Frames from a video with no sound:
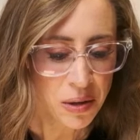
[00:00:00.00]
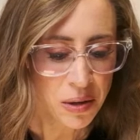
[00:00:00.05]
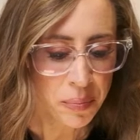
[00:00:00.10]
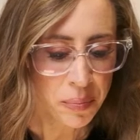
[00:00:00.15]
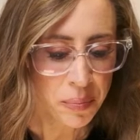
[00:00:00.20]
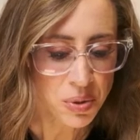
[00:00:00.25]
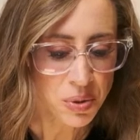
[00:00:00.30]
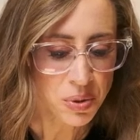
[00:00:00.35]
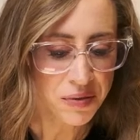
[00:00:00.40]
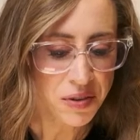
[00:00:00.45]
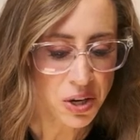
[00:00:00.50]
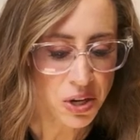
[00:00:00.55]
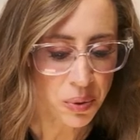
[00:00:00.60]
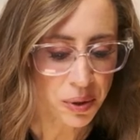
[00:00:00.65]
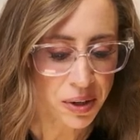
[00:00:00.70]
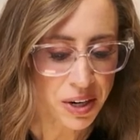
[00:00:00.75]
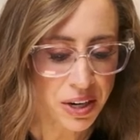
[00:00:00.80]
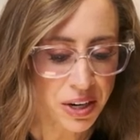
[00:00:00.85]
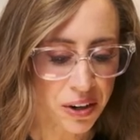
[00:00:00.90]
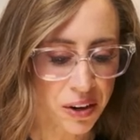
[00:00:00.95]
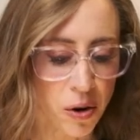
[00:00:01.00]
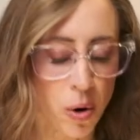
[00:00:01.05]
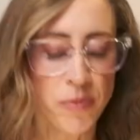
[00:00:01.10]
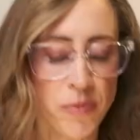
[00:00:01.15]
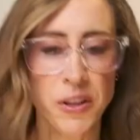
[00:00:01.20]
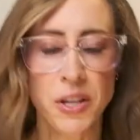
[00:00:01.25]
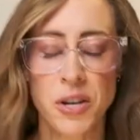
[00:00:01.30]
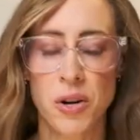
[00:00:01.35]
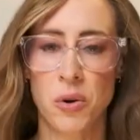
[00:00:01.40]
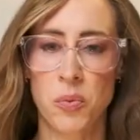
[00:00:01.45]
Most of you are here.
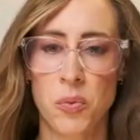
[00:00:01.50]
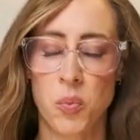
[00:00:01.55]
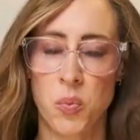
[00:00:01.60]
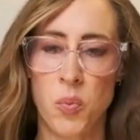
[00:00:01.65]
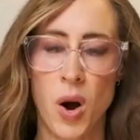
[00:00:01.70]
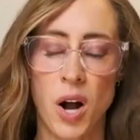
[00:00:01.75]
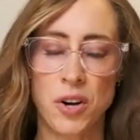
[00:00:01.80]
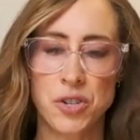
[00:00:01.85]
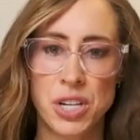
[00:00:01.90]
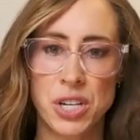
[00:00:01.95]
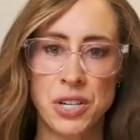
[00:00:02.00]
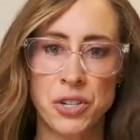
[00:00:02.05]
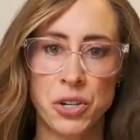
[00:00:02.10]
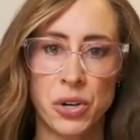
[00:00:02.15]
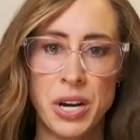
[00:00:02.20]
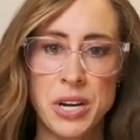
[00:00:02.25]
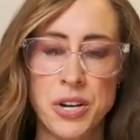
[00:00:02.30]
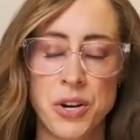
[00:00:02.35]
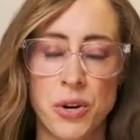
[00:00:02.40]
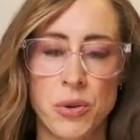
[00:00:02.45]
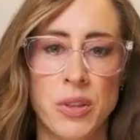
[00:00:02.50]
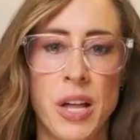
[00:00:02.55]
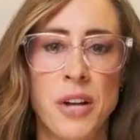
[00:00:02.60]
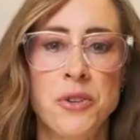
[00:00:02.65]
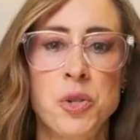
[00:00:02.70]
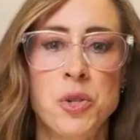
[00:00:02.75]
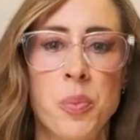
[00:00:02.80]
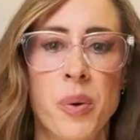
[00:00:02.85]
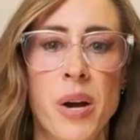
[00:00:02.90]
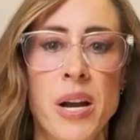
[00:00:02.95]
Hopefully, you're watching during your
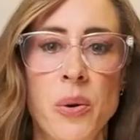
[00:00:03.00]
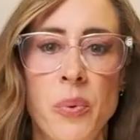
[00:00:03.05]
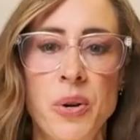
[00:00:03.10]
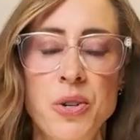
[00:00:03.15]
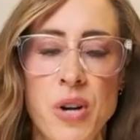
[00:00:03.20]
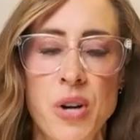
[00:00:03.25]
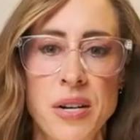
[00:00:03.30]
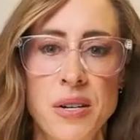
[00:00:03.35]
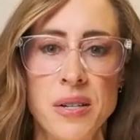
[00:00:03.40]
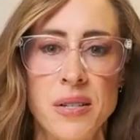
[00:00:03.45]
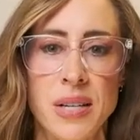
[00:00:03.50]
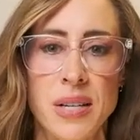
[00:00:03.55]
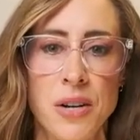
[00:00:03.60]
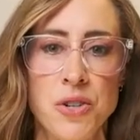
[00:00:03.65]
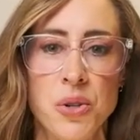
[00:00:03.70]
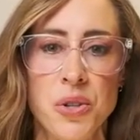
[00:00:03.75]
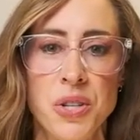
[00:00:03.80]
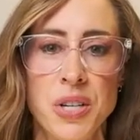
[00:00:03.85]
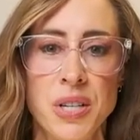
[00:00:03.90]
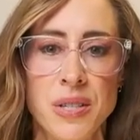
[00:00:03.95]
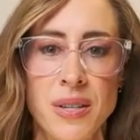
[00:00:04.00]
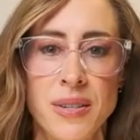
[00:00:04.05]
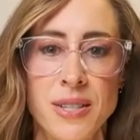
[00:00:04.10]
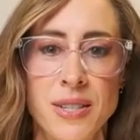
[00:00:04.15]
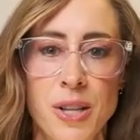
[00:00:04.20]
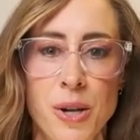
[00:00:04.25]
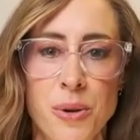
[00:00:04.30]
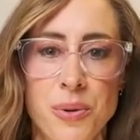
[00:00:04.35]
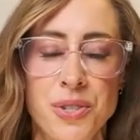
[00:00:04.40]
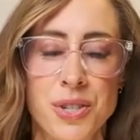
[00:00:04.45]
lunch break. We tried to schedule these
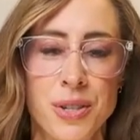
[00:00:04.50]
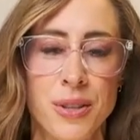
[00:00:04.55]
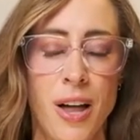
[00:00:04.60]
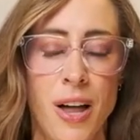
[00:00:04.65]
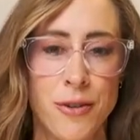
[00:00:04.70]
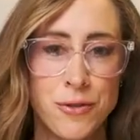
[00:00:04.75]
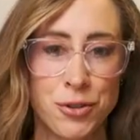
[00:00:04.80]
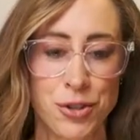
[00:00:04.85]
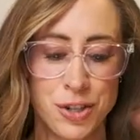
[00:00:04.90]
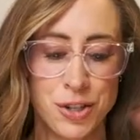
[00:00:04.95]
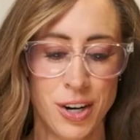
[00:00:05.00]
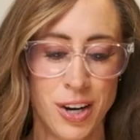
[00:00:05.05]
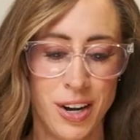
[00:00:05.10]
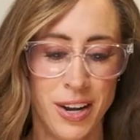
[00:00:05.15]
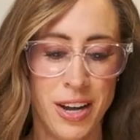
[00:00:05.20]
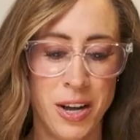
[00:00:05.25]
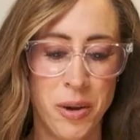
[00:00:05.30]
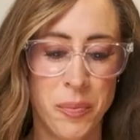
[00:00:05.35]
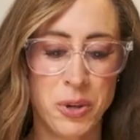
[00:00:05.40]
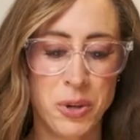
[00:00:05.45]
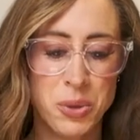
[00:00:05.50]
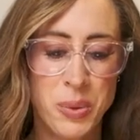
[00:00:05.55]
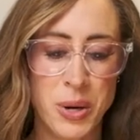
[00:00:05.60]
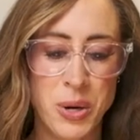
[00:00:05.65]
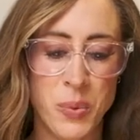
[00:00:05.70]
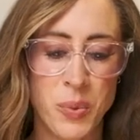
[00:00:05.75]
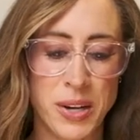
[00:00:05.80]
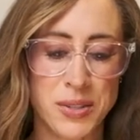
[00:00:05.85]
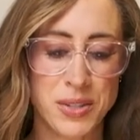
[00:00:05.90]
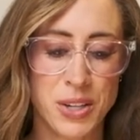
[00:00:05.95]
as close to lunch
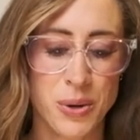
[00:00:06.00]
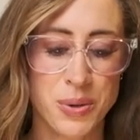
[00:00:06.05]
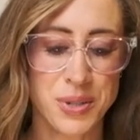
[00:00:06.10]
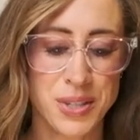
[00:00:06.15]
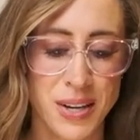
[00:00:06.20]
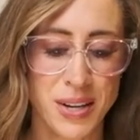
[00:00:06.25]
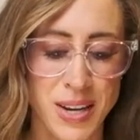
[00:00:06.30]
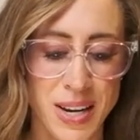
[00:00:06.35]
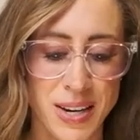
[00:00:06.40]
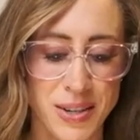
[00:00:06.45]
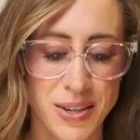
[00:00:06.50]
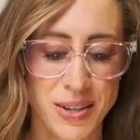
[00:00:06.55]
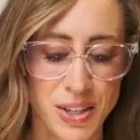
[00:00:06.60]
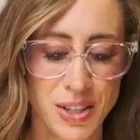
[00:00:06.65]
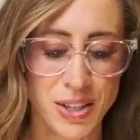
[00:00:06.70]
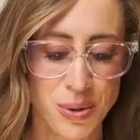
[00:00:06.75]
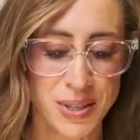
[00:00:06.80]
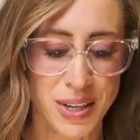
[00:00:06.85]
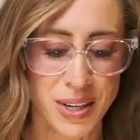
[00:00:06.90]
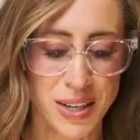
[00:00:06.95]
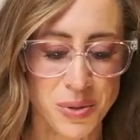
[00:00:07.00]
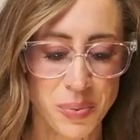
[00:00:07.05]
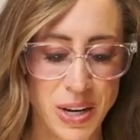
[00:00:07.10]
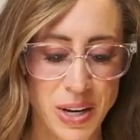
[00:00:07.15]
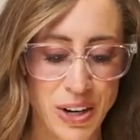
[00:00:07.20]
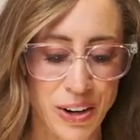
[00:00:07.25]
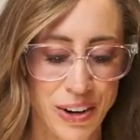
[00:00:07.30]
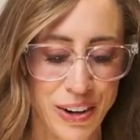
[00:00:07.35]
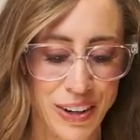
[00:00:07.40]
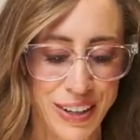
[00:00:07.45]
between West Coast and East Coast as
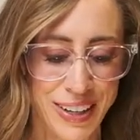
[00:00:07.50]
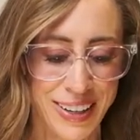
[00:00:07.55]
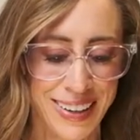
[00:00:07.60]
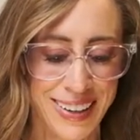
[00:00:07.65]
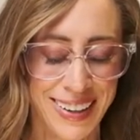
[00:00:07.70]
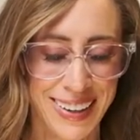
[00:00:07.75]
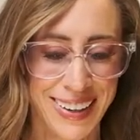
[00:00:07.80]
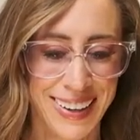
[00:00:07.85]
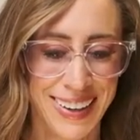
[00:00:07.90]
we could.